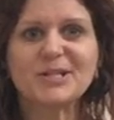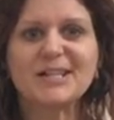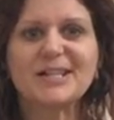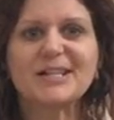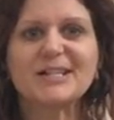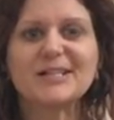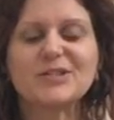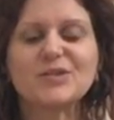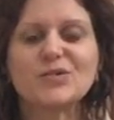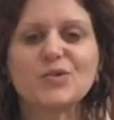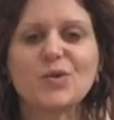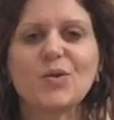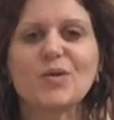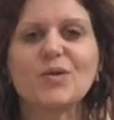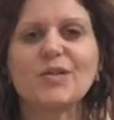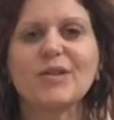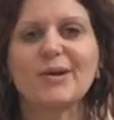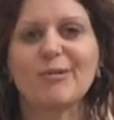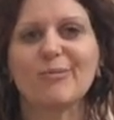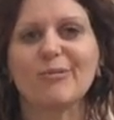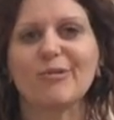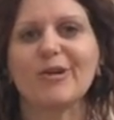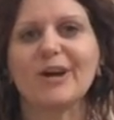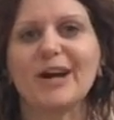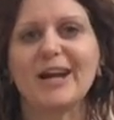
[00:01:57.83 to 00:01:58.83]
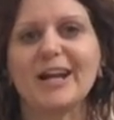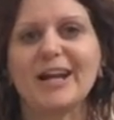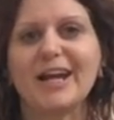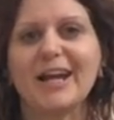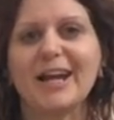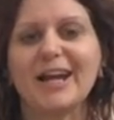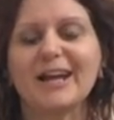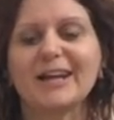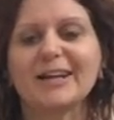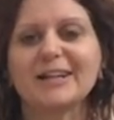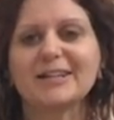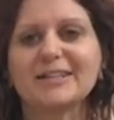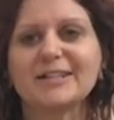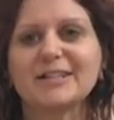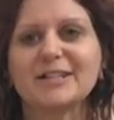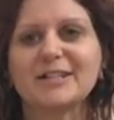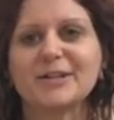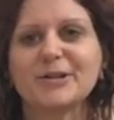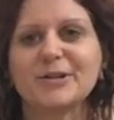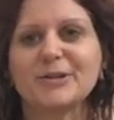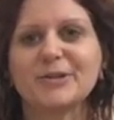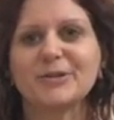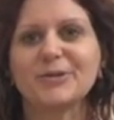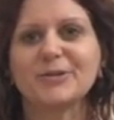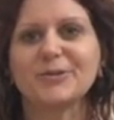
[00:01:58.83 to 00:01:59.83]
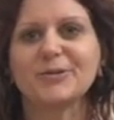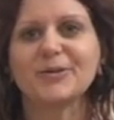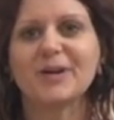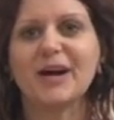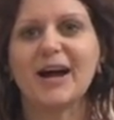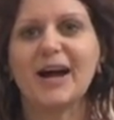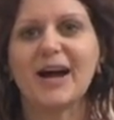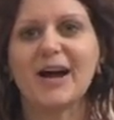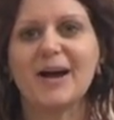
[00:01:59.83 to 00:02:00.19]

it's so liberating to